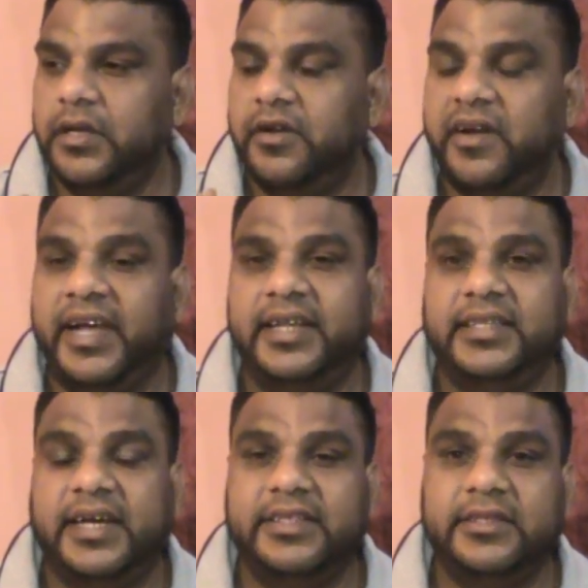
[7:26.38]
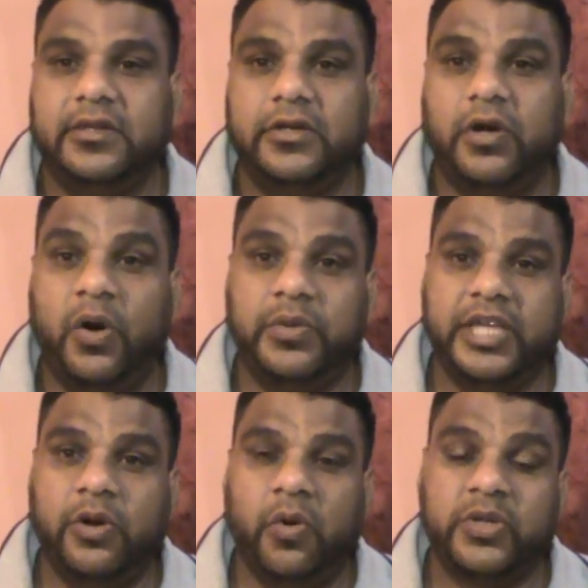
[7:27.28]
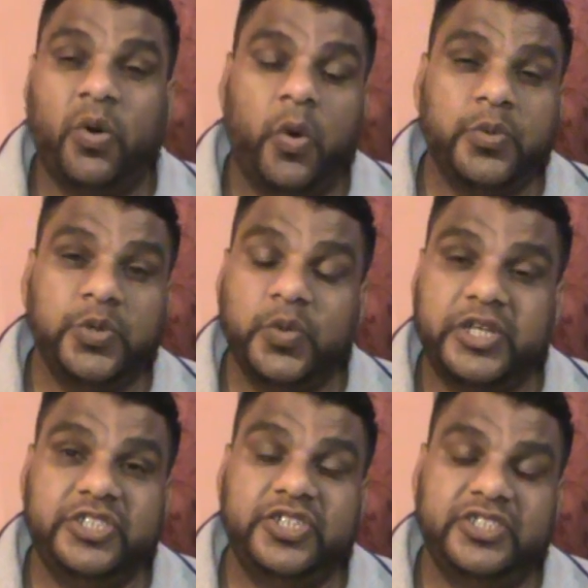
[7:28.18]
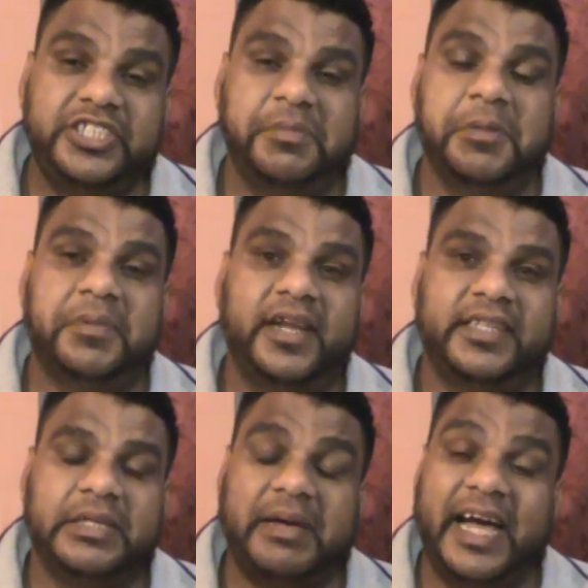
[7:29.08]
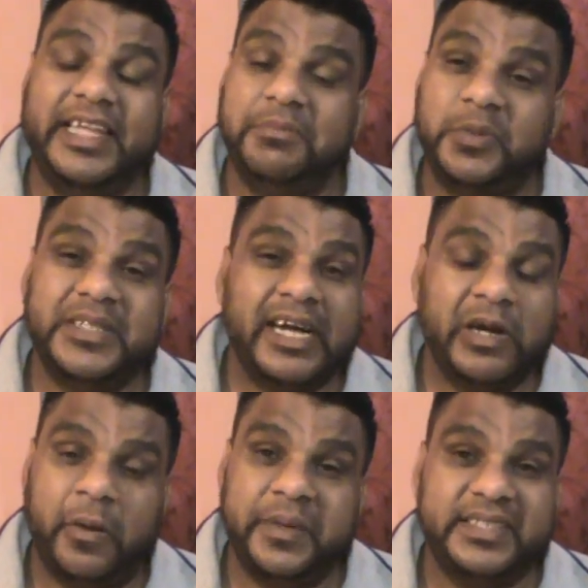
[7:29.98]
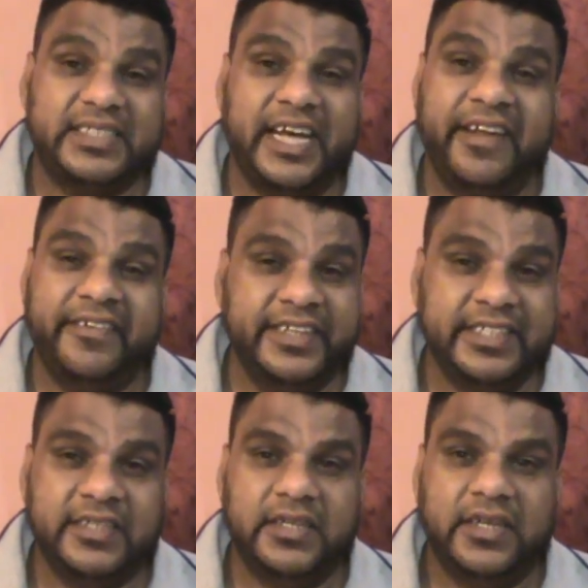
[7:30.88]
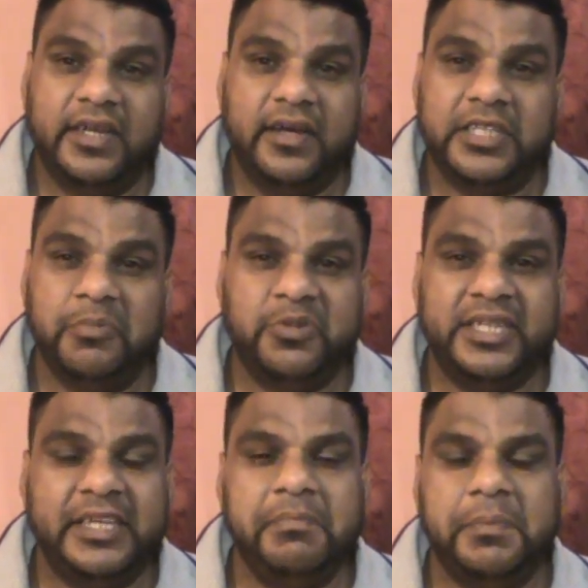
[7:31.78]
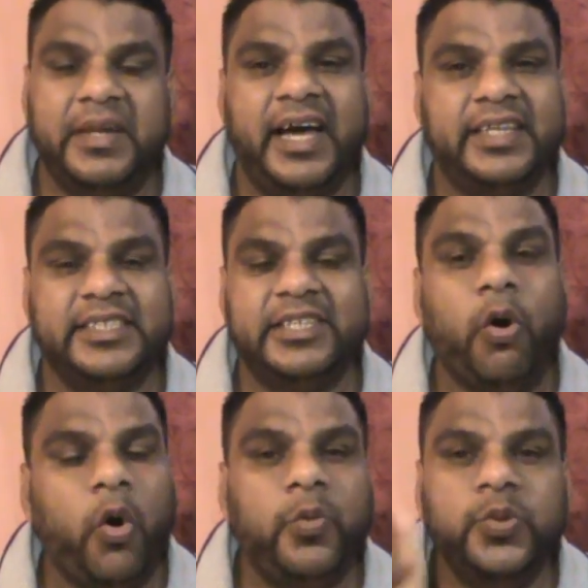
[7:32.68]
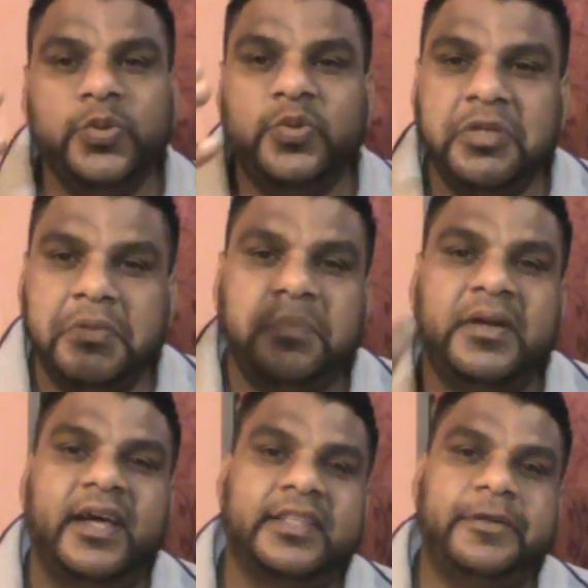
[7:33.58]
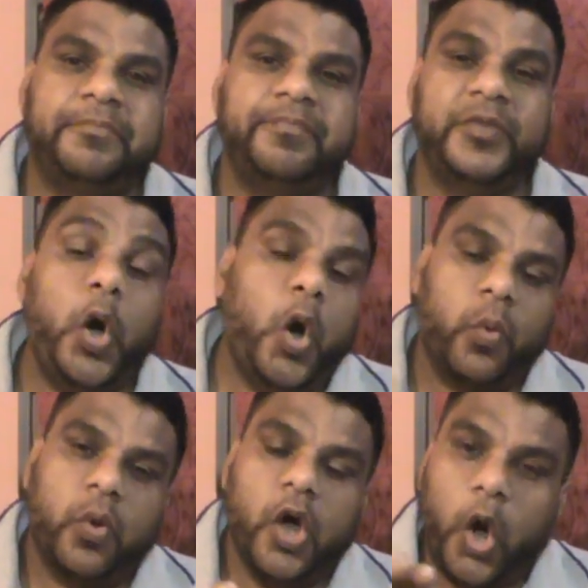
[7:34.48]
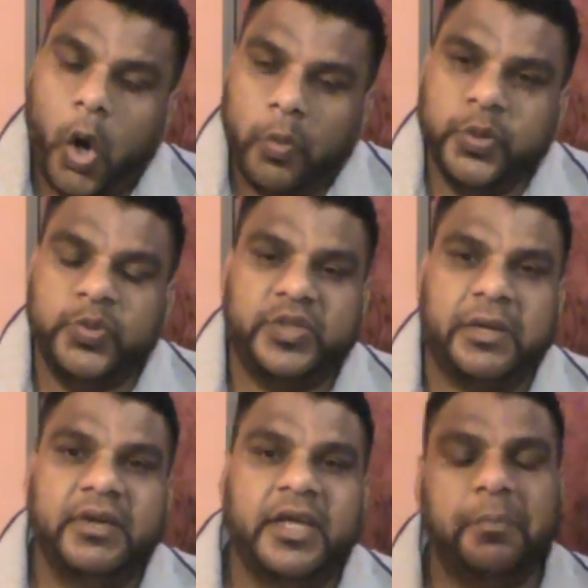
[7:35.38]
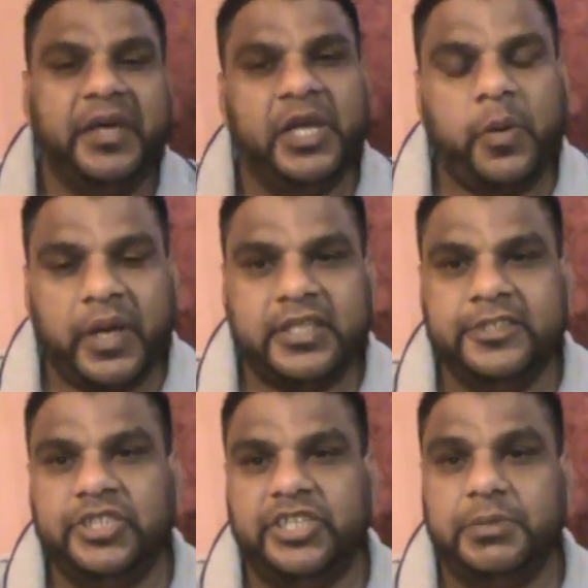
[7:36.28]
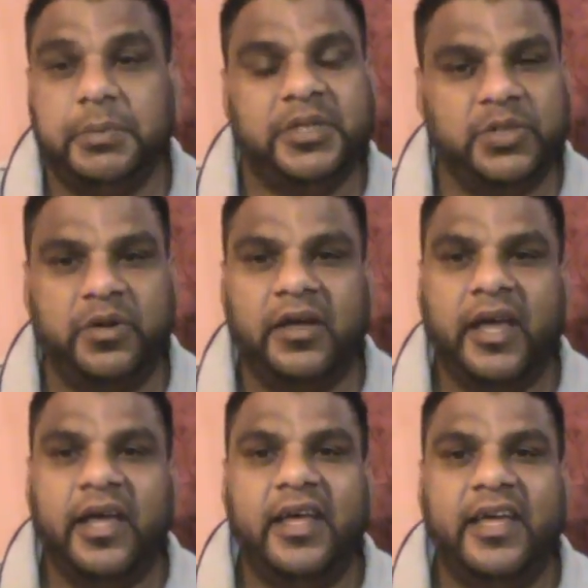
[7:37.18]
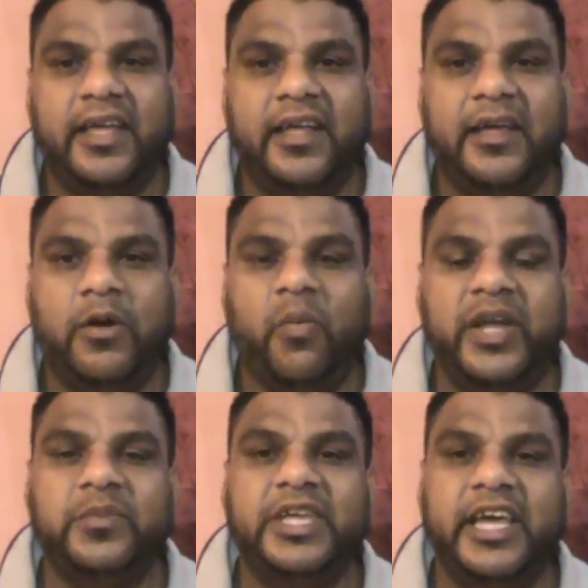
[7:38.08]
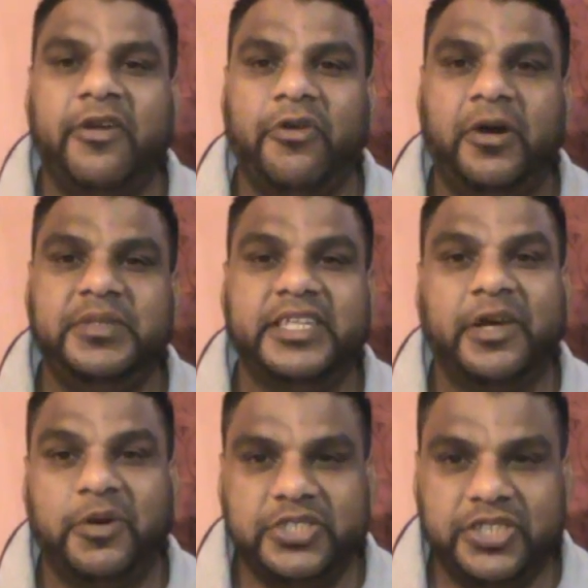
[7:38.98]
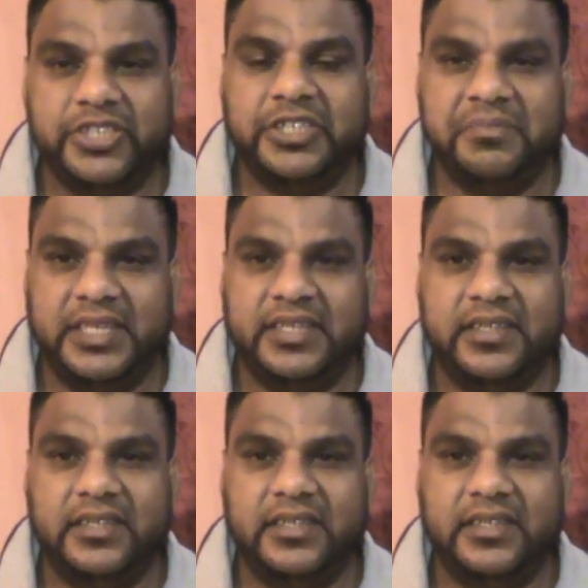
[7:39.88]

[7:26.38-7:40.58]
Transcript: Right? And how they go, and how you could judge the people and them. The amount of comments I read, and the amount of things people have, they say, how you know the people and them? How you know them? But you're quick to judge the people. So when we get robbed, then you was judging me.